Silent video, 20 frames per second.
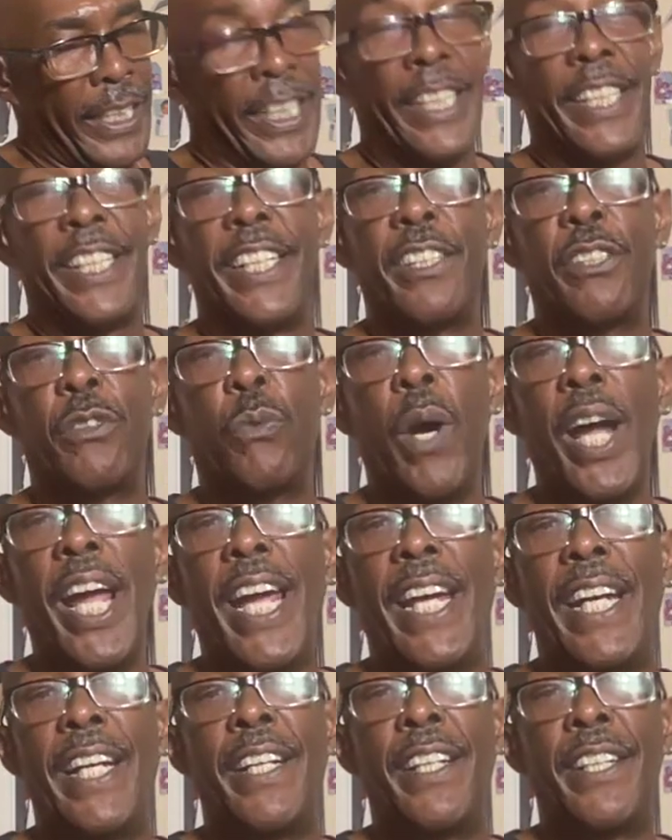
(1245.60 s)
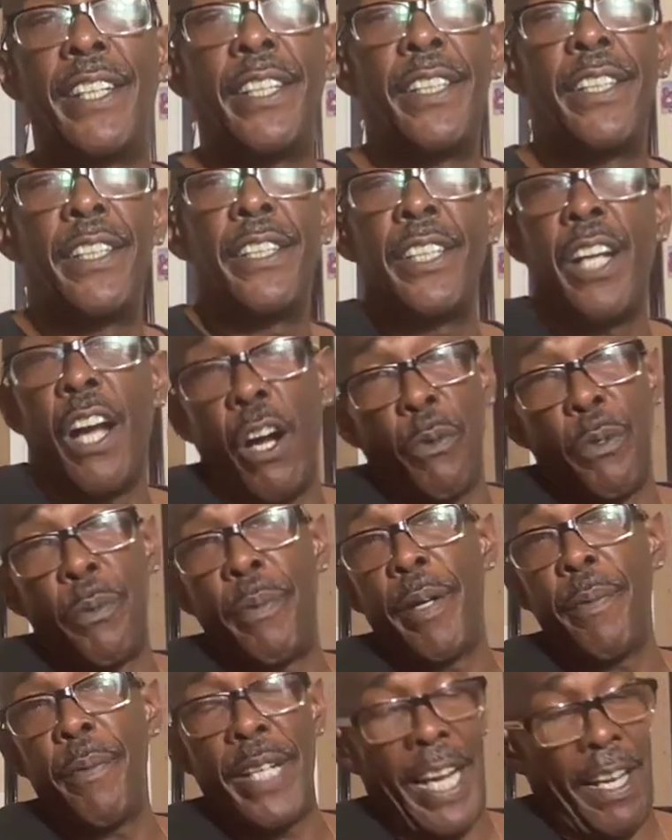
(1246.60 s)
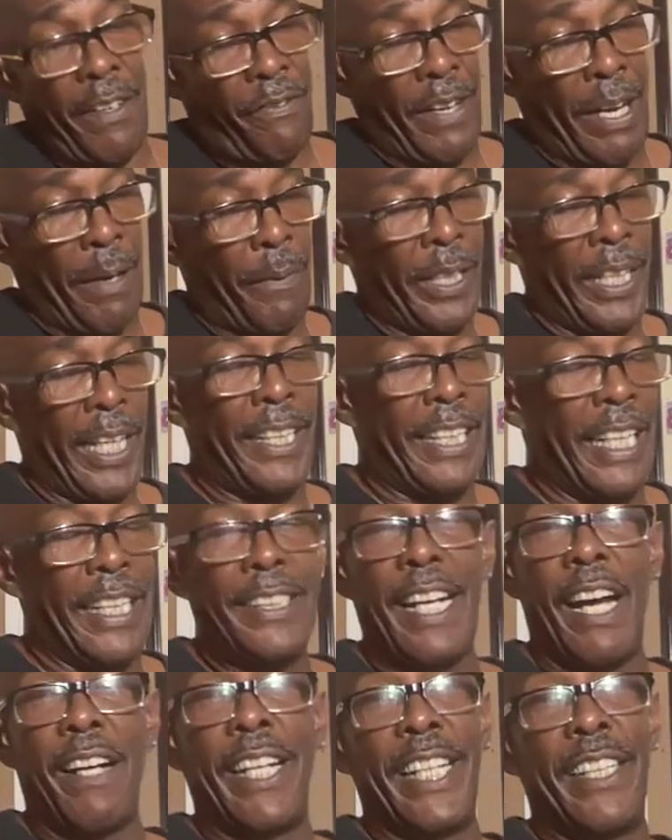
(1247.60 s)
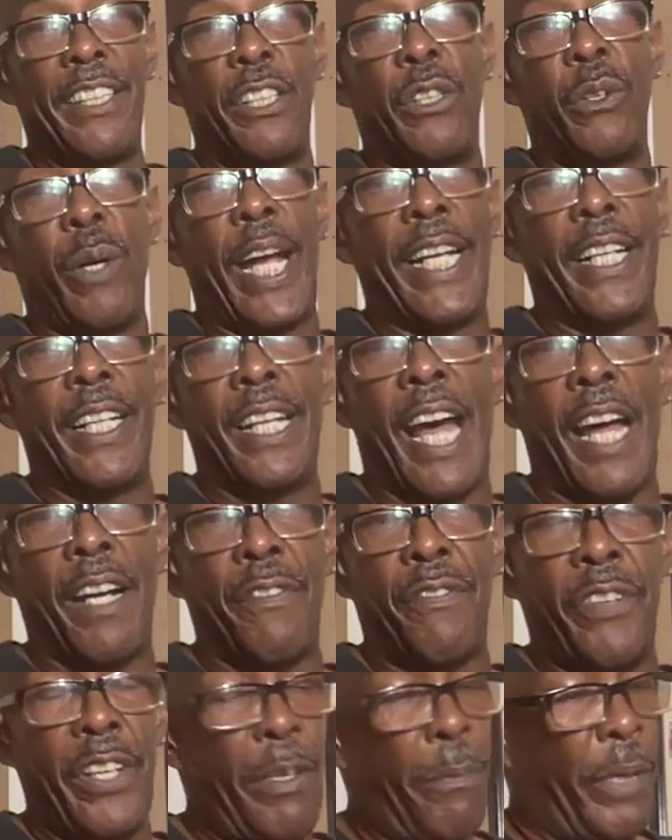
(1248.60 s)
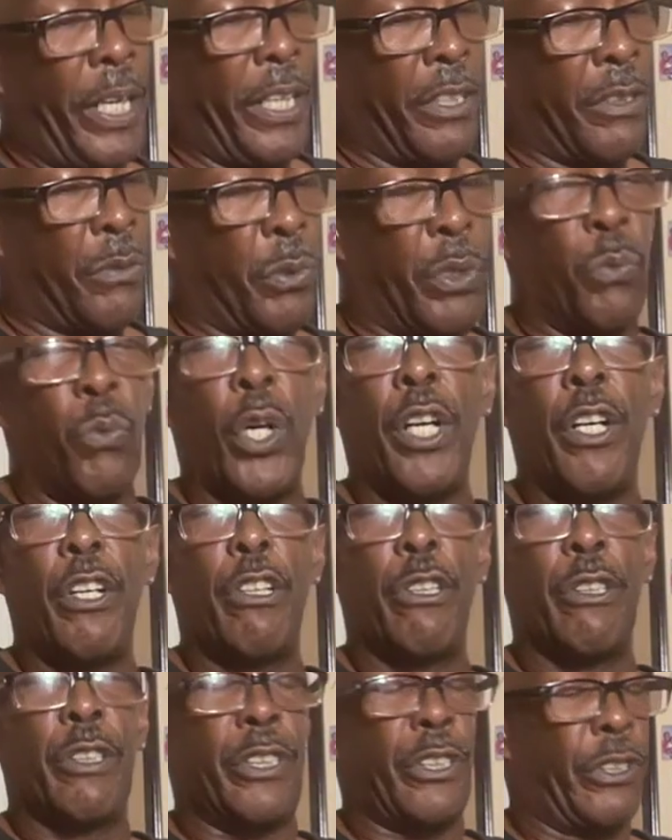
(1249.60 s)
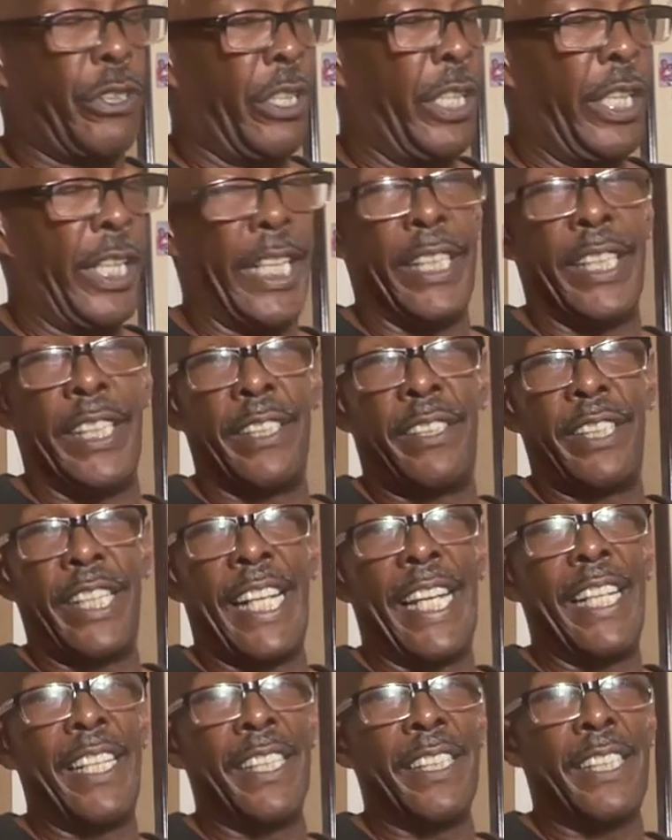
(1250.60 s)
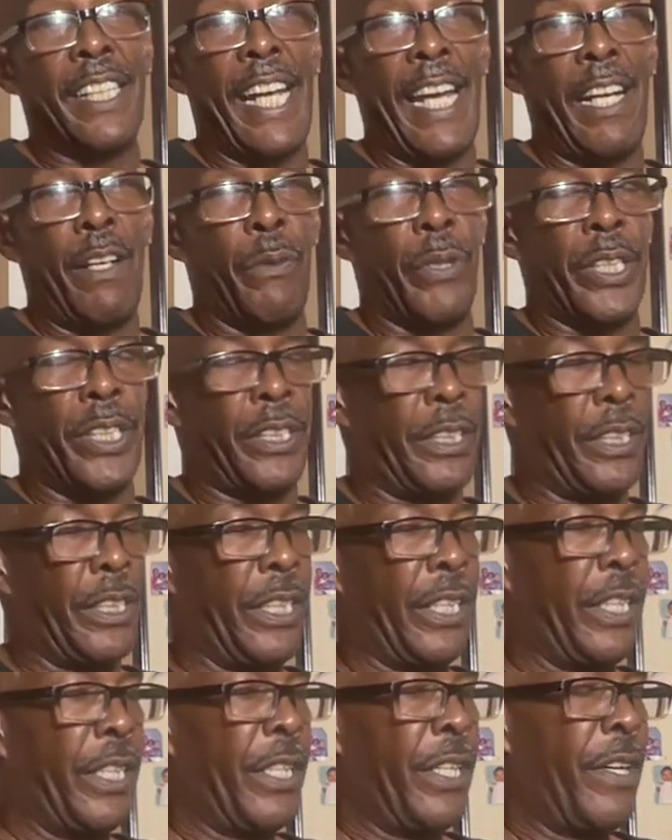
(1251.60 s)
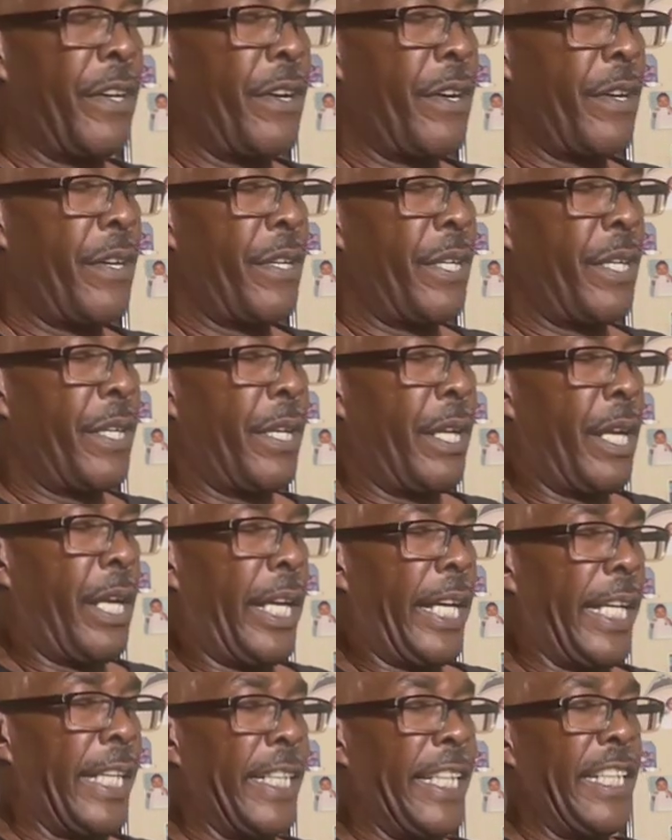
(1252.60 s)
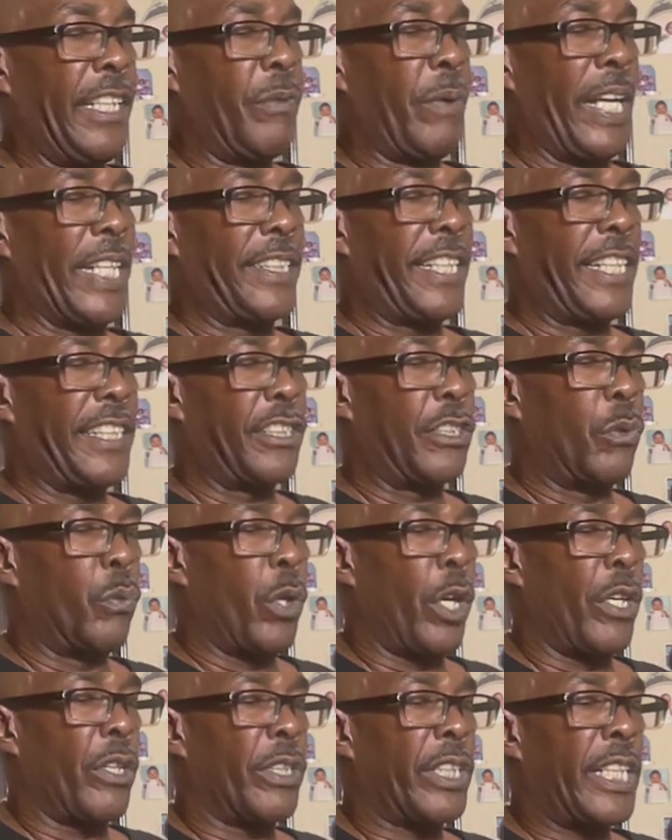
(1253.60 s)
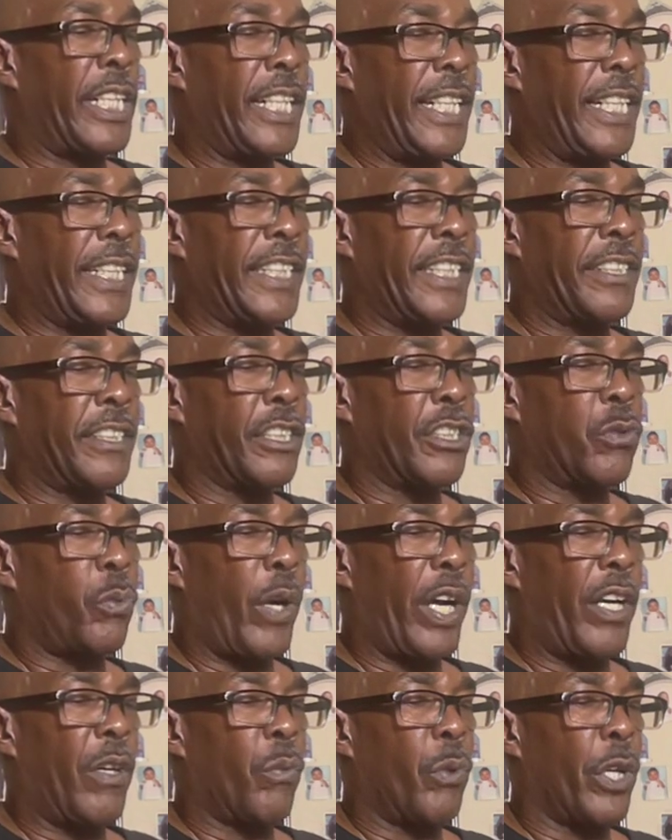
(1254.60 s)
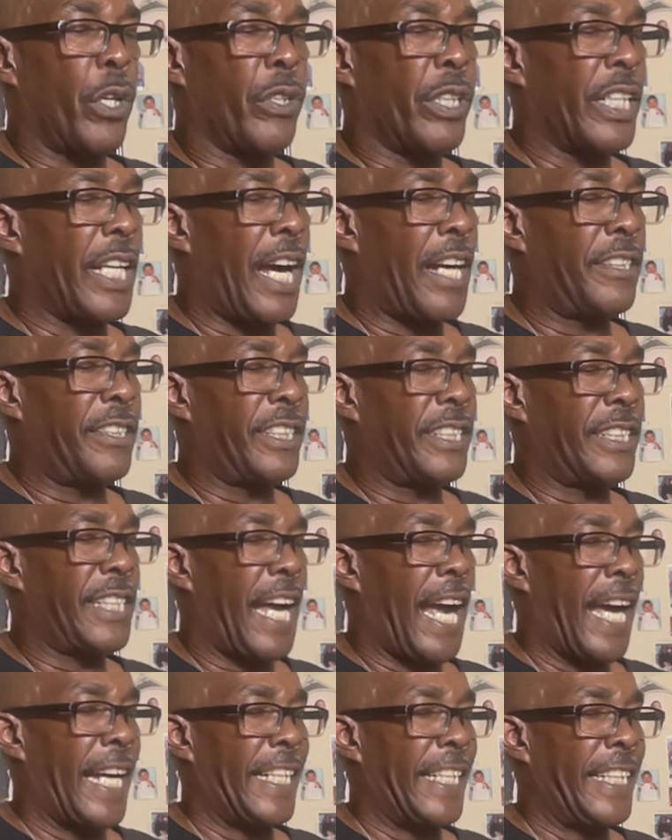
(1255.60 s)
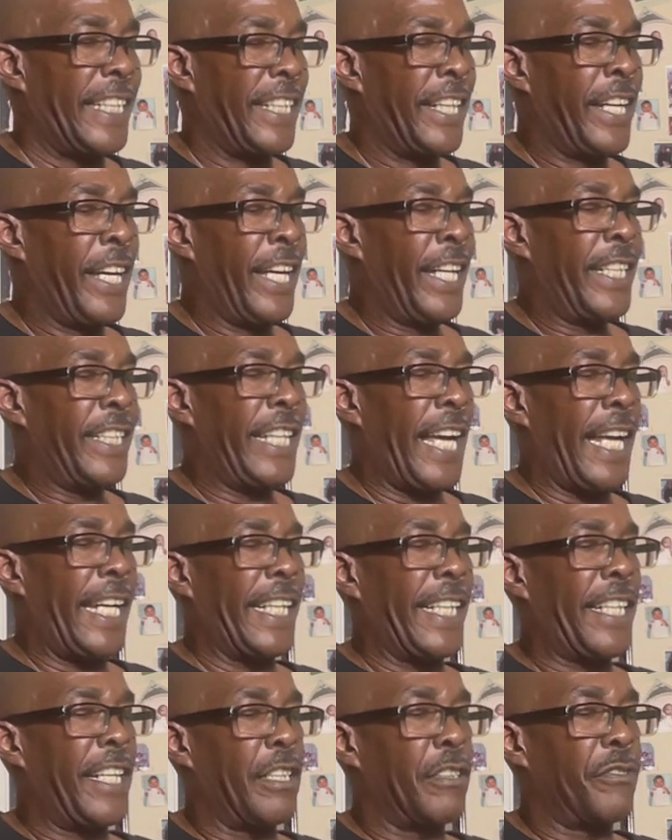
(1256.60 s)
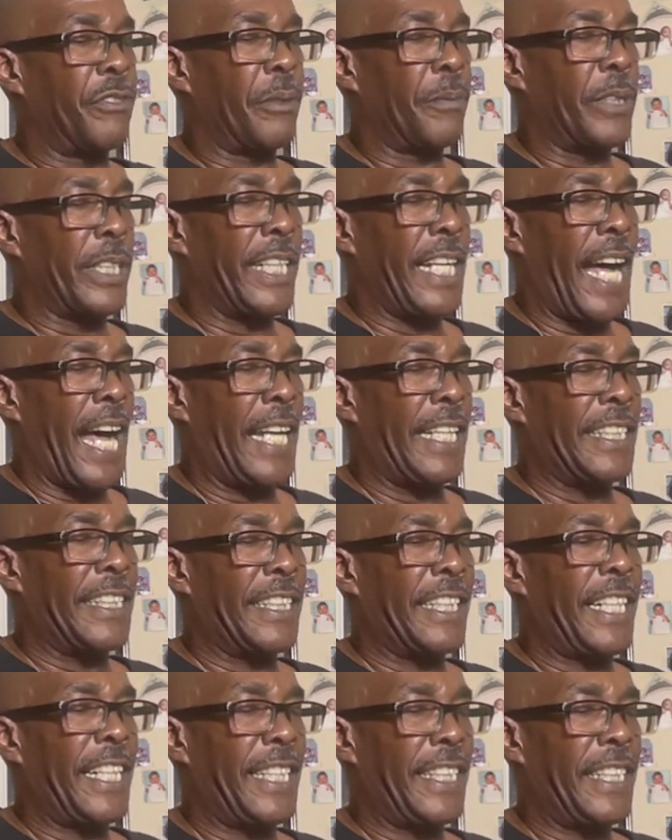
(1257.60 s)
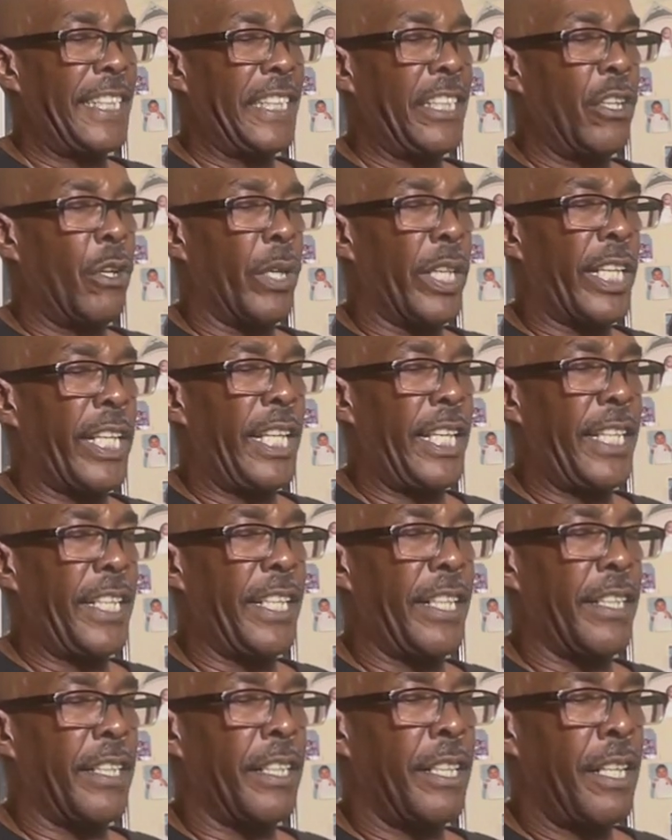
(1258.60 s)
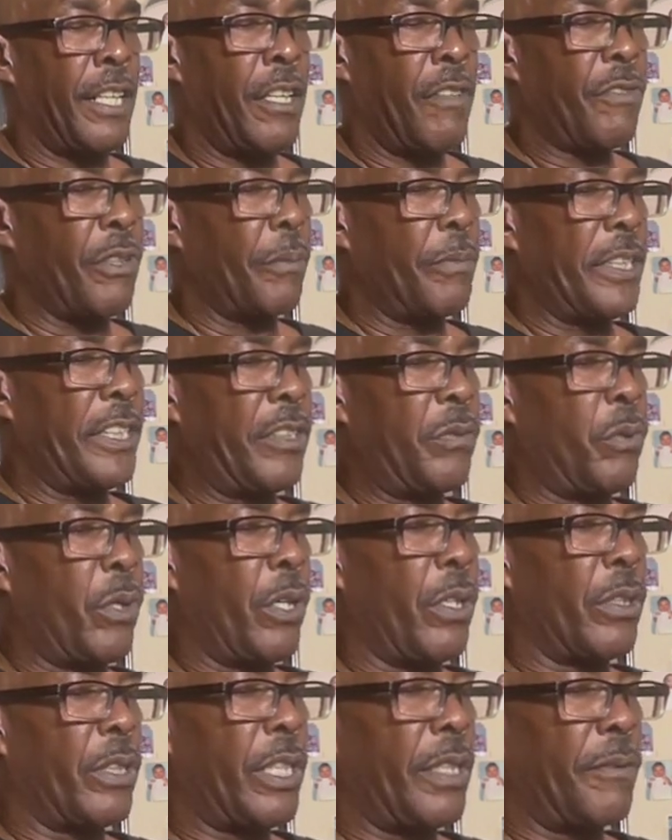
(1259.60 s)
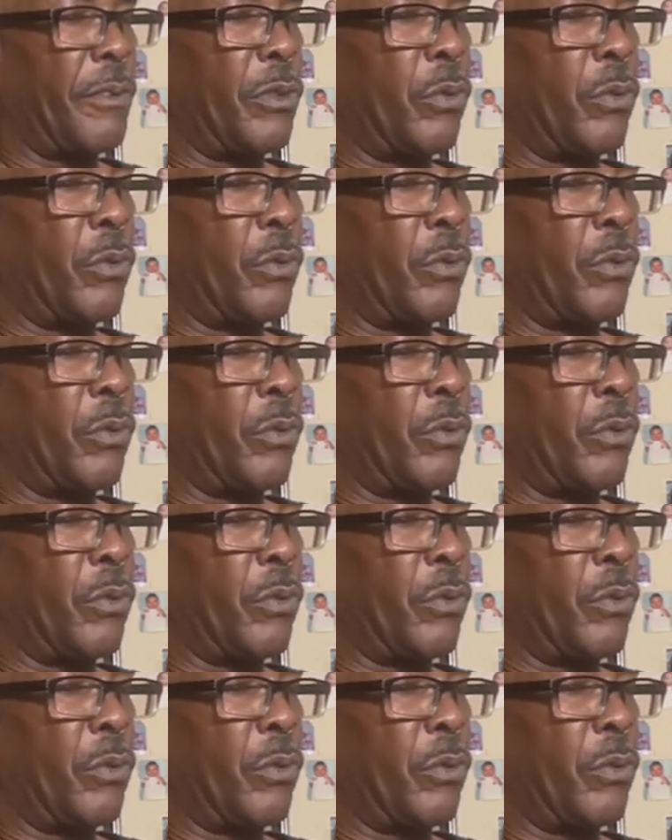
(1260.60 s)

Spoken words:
in this way. Y'all remember that, family? That's how they degrade a lot of females, with words in this English language. And anyway, it says the word cunt is a swear word in our society, yet it comes from the goddess Kunti or Kunda. From this word comes